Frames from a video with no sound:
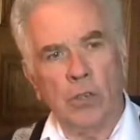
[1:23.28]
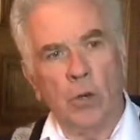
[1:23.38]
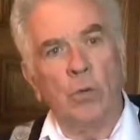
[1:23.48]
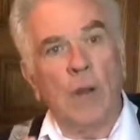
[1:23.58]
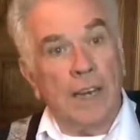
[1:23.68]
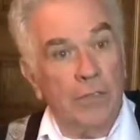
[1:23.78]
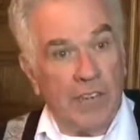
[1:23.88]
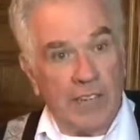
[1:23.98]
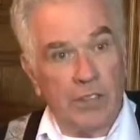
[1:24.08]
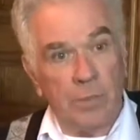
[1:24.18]

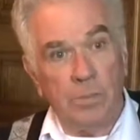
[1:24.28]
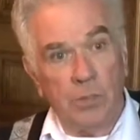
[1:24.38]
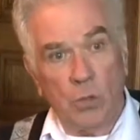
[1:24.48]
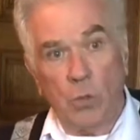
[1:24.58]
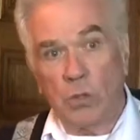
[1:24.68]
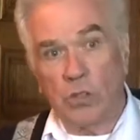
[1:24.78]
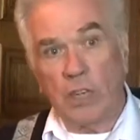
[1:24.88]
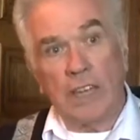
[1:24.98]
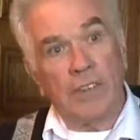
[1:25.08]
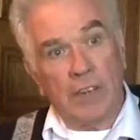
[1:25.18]
renovate them so as to
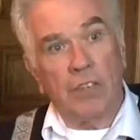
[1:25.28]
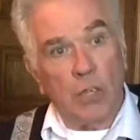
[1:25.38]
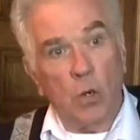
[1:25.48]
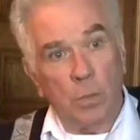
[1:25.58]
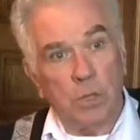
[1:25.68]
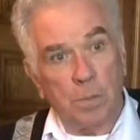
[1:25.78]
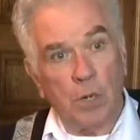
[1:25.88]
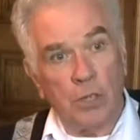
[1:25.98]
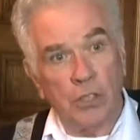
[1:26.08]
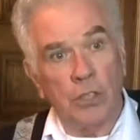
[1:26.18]
give every homeless
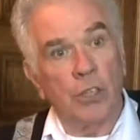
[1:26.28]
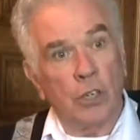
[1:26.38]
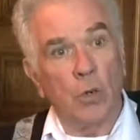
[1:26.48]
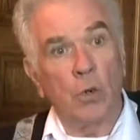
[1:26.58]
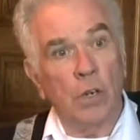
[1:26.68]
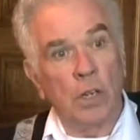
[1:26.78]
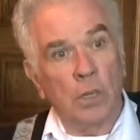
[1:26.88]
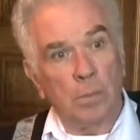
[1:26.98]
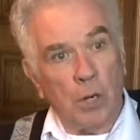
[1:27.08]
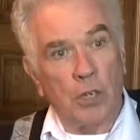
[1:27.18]
person their own
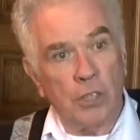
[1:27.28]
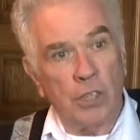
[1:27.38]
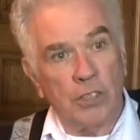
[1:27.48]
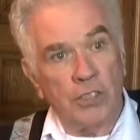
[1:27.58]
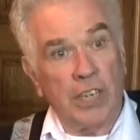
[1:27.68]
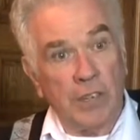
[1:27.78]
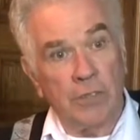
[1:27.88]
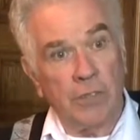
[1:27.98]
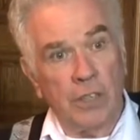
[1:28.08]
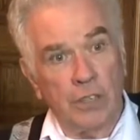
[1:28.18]
personal
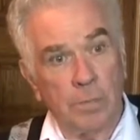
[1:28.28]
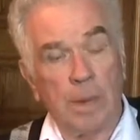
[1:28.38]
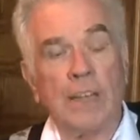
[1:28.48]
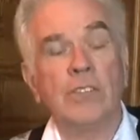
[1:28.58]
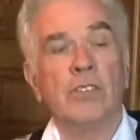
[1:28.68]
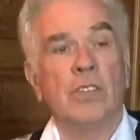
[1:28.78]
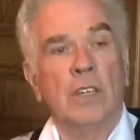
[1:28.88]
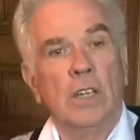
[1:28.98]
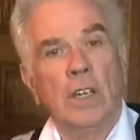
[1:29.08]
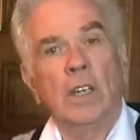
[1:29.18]
safe space.
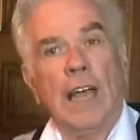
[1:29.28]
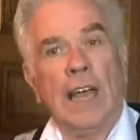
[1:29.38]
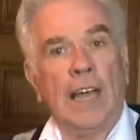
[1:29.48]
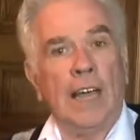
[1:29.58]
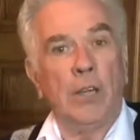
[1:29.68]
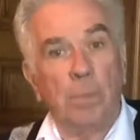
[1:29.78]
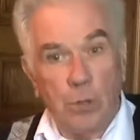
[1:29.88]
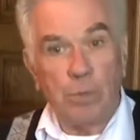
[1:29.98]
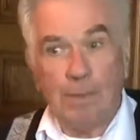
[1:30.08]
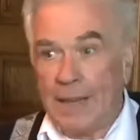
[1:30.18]
You
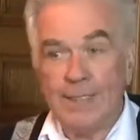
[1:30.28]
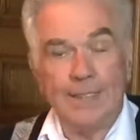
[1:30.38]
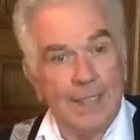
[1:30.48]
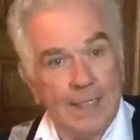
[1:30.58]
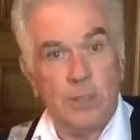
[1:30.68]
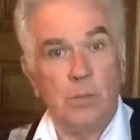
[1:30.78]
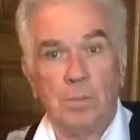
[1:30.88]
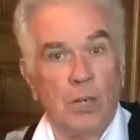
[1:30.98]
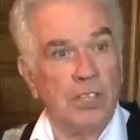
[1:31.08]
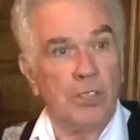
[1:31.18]
put beds in and you
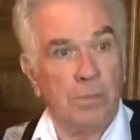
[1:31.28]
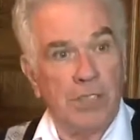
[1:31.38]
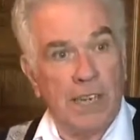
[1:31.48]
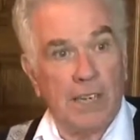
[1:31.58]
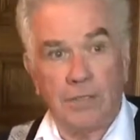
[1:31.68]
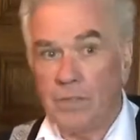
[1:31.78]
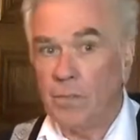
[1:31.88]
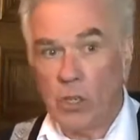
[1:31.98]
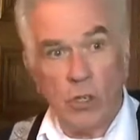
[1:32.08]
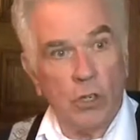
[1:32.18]
employ some staff.
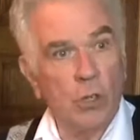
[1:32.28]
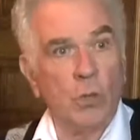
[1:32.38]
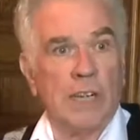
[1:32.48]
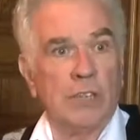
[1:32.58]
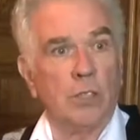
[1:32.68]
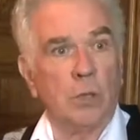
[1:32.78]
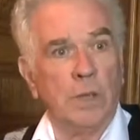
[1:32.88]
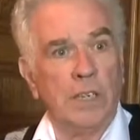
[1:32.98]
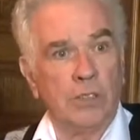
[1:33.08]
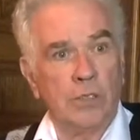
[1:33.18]
You could do that in 2 weeks.